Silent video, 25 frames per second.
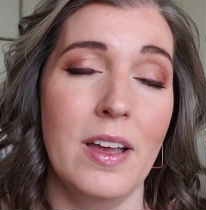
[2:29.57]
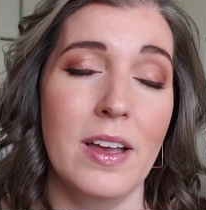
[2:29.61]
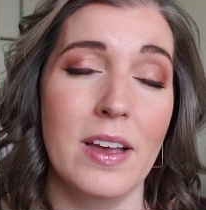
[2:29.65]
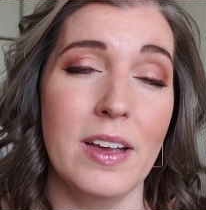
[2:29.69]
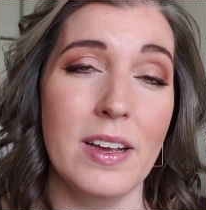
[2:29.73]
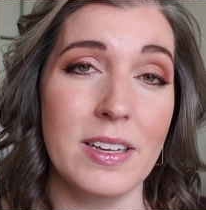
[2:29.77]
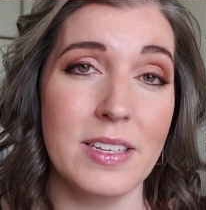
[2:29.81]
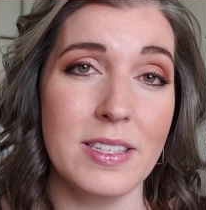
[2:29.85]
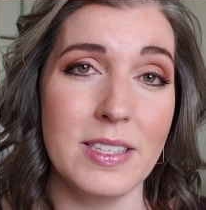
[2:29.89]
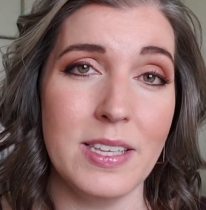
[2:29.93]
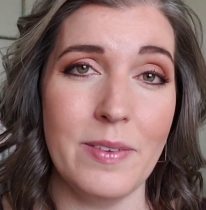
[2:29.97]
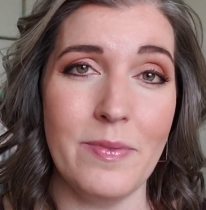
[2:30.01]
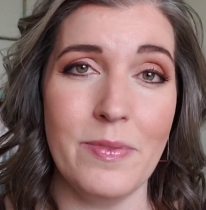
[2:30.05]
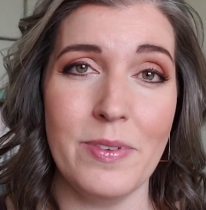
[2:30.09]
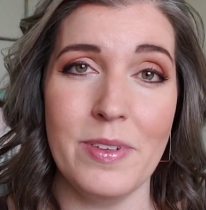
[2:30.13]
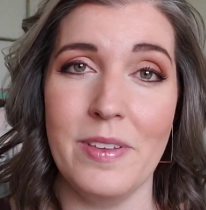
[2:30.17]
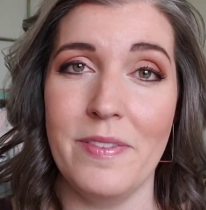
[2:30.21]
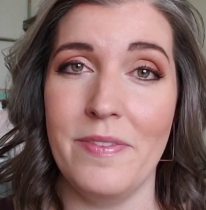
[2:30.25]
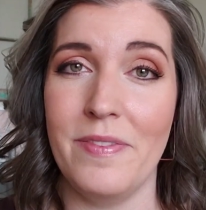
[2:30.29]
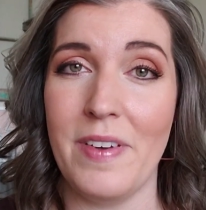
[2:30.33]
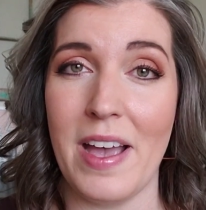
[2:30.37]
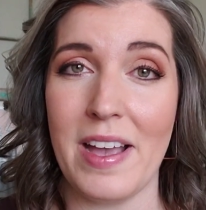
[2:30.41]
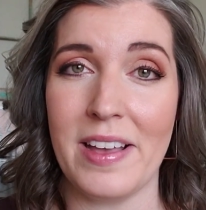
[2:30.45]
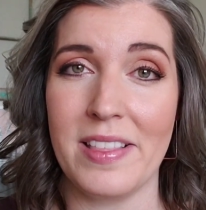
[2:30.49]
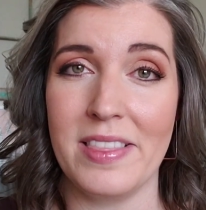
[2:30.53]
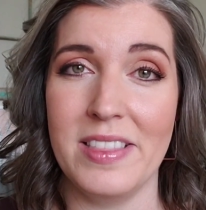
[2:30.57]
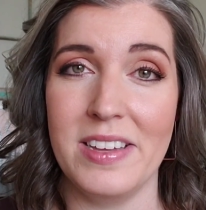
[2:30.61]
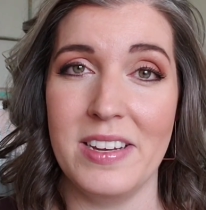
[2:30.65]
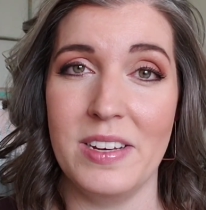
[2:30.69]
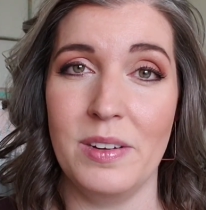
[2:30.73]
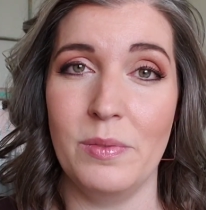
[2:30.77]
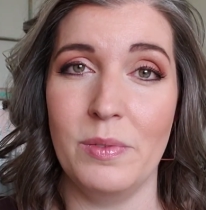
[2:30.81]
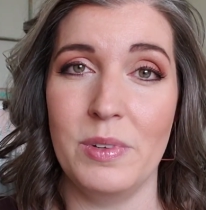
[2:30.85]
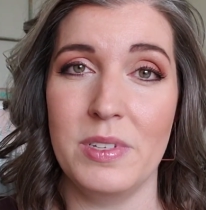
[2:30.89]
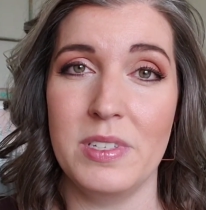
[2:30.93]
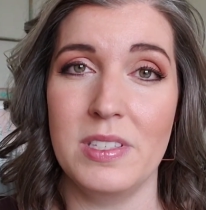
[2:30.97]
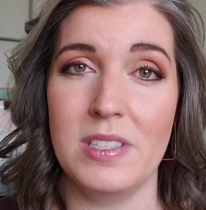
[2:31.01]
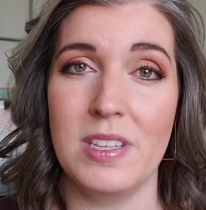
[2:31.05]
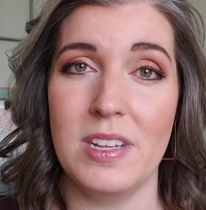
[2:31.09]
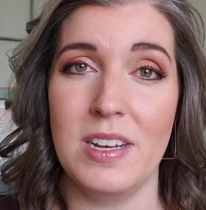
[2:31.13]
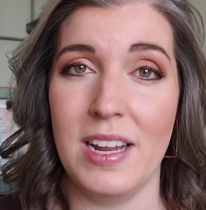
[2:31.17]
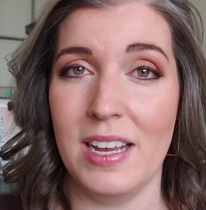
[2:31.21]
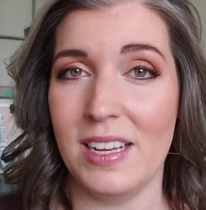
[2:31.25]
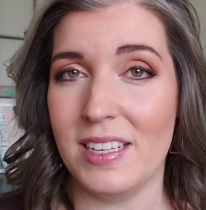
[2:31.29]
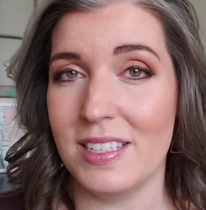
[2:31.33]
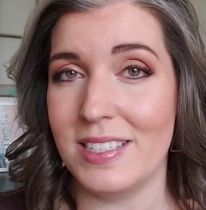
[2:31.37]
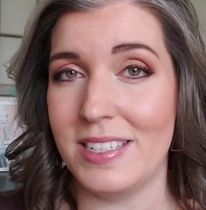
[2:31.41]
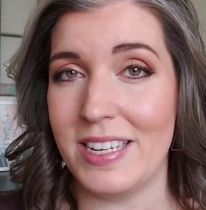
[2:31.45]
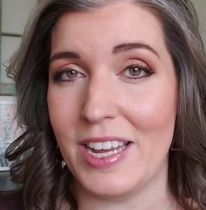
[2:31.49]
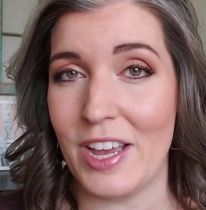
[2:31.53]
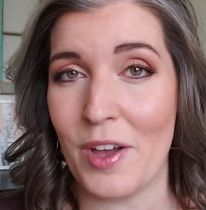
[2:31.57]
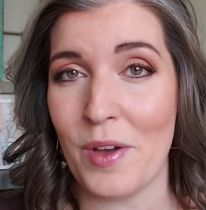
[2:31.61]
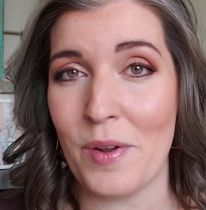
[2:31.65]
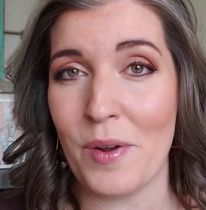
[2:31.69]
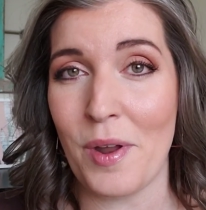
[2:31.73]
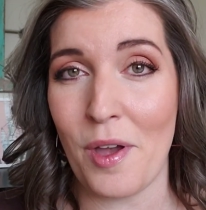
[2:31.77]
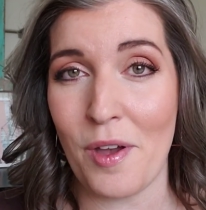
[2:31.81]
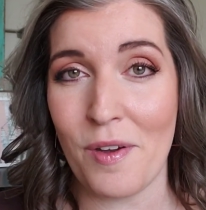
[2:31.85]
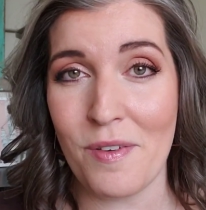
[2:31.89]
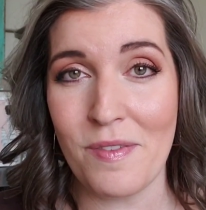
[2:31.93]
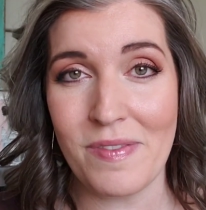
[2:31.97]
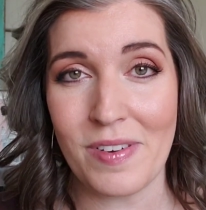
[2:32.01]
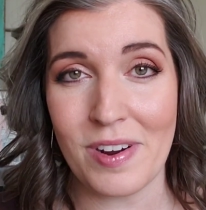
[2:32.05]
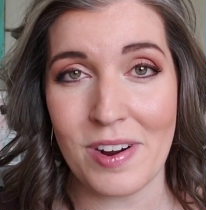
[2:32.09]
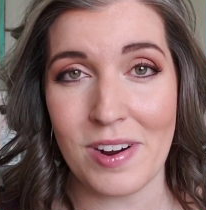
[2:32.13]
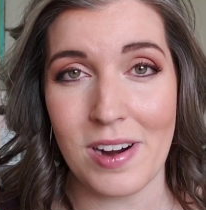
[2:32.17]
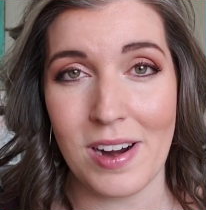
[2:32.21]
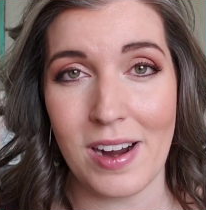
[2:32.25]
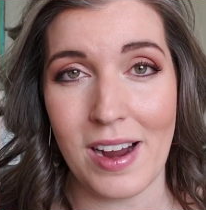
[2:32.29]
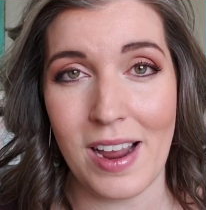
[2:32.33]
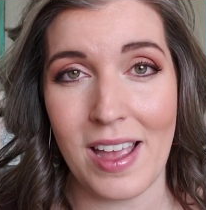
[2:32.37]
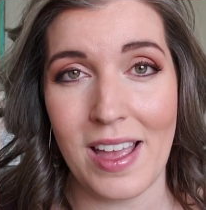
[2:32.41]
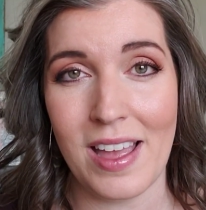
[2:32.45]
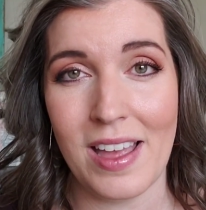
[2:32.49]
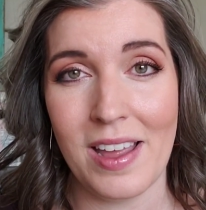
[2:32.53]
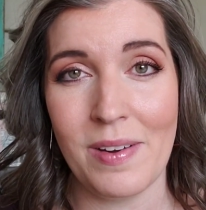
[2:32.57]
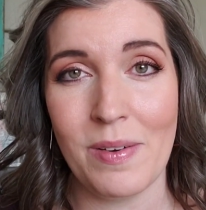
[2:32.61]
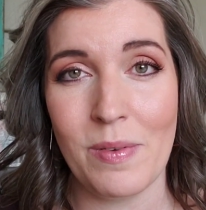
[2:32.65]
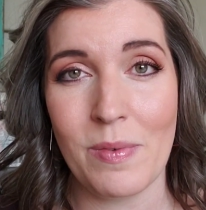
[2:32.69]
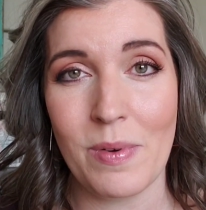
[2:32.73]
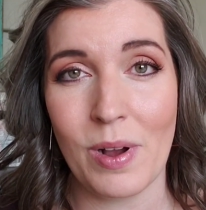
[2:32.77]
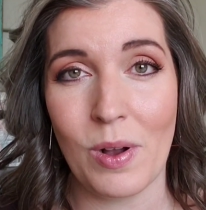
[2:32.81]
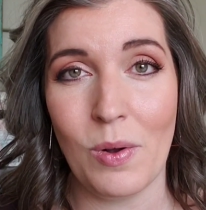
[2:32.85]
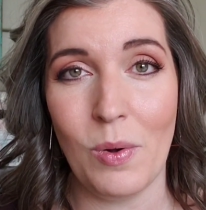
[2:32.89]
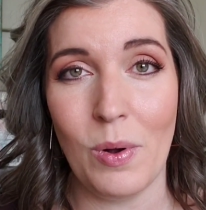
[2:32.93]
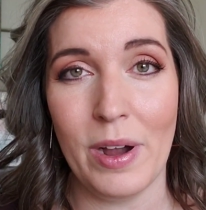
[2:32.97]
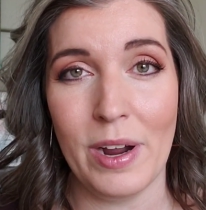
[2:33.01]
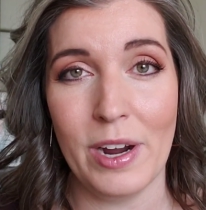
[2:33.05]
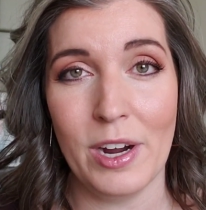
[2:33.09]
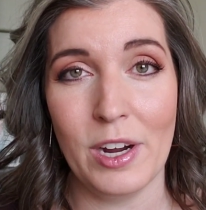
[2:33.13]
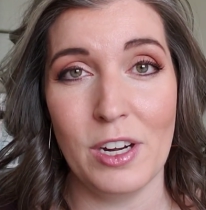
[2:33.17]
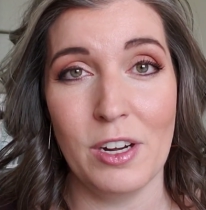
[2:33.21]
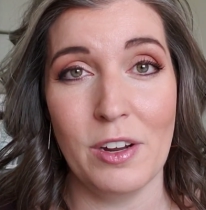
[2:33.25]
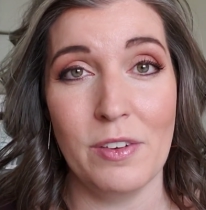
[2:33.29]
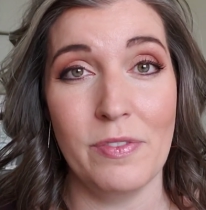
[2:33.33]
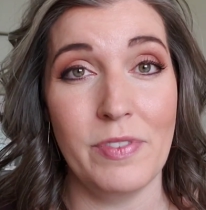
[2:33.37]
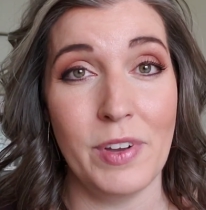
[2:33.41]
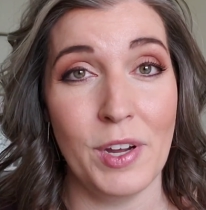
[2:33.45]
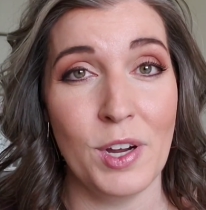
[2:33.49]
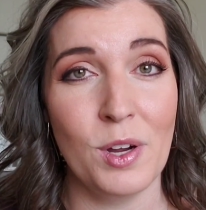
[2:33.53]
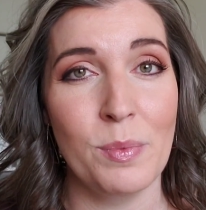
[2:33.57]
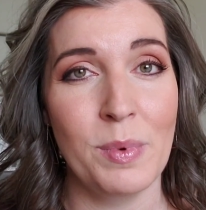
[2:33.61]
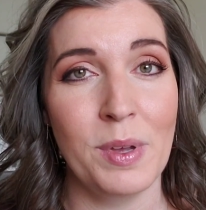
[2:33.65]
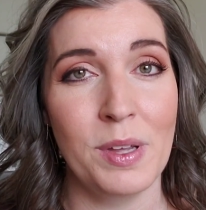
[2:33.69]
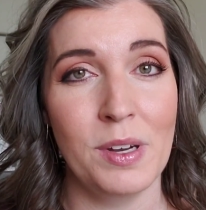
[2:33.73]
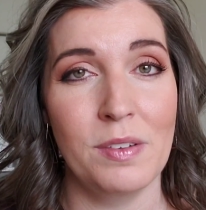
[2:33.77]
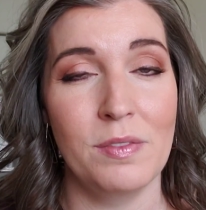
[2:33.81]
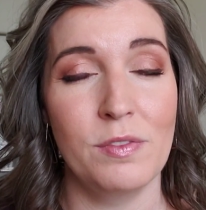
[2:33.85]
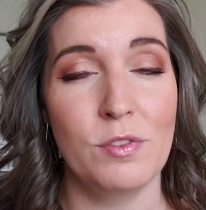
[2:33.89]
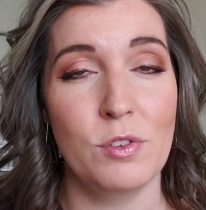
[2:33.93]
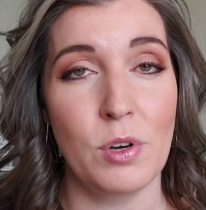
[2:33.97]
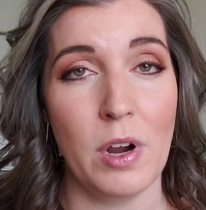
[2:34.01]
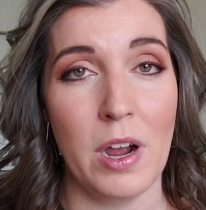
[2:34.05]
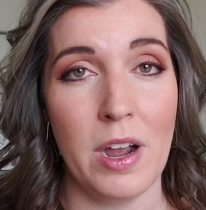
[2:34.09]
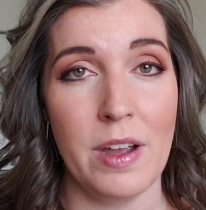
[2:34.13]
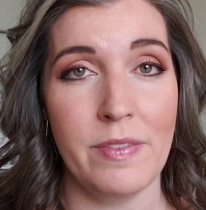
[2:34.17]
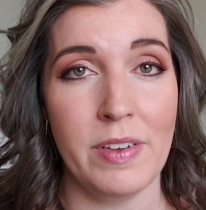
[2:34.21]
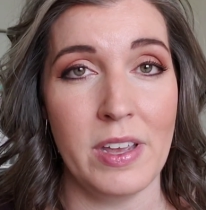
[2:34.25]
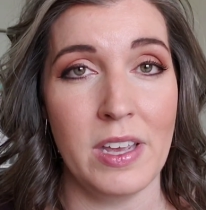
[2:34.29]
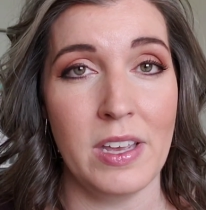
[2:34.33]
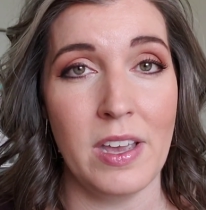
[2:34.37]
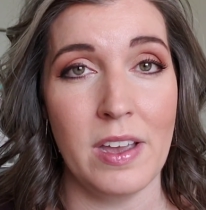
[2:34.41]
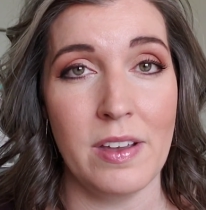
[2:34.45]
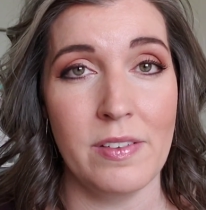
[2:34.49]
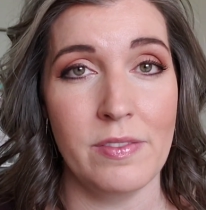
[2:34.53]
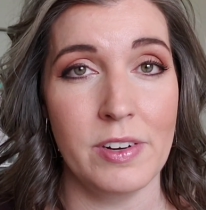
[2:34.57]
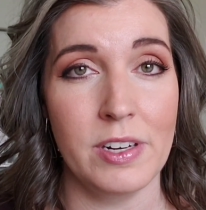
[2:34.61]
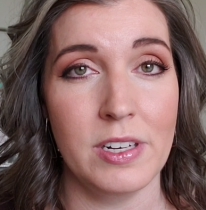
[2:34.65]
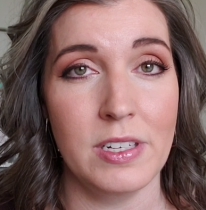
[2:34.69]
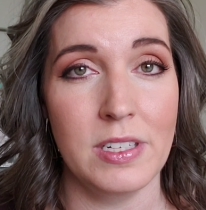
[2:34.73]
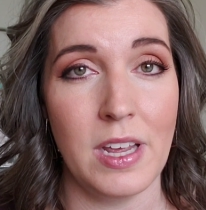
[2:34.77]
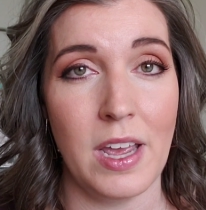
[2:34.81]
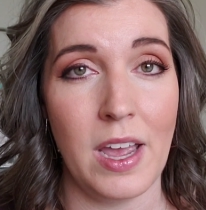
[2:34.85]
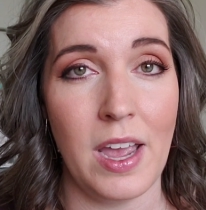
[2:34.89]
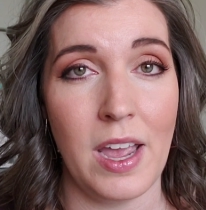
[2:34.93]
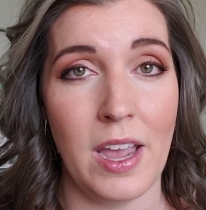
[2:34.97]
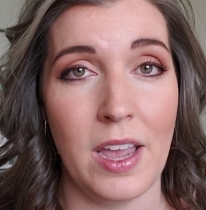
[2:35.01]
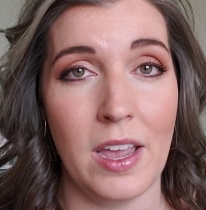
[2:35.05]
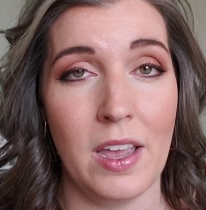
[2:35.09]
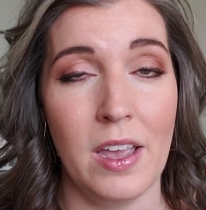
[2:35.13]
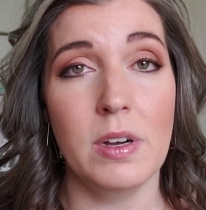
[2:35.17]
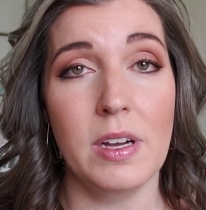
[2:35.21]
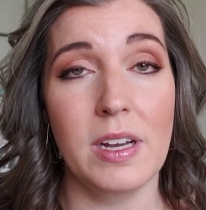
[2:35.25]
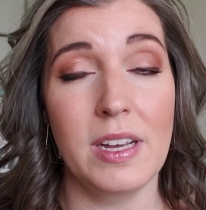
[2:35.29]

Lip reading: except for the fact that it was the next town over and required a fair amount of driving every day.